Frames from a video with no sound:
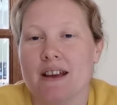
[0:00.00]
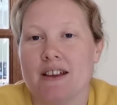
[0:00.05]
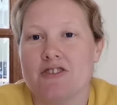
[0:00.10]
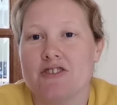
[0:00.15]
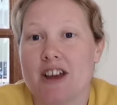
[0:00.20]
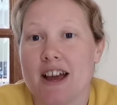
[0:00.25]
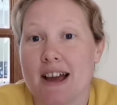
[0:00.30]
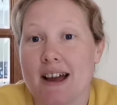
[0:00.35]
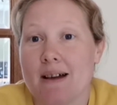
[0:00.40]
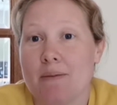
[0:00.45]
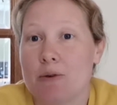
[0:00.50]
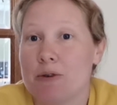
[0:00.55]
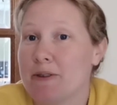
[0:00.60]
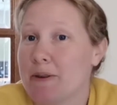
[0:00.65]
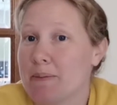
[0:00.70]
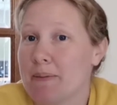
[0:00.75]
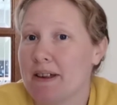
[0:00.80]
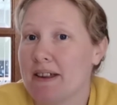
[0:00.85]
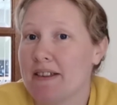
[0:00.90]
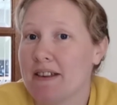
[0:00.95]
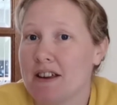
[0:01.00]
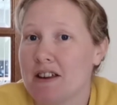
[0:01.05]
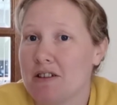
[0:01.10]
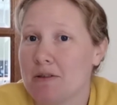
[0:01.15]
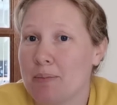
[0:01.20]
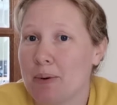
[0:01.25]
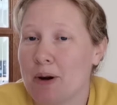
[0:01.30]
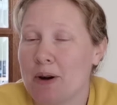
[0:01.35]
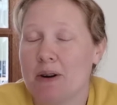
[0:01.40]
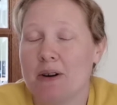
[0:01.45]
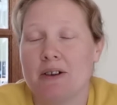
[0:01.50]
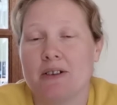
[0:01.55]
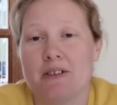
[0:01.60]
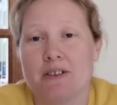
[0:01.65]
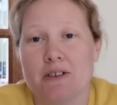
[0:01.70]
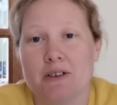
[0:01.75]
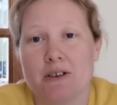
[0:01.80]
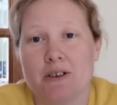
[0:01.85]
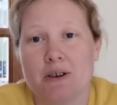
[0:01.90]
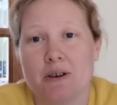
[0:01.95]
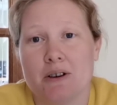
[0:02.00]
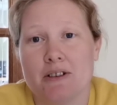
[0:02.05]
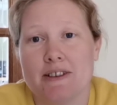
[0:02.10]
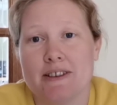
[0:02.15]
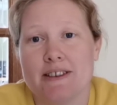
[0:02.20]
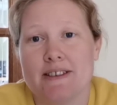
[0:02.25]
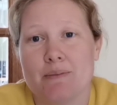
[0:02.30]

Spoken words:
jam or something that you put on your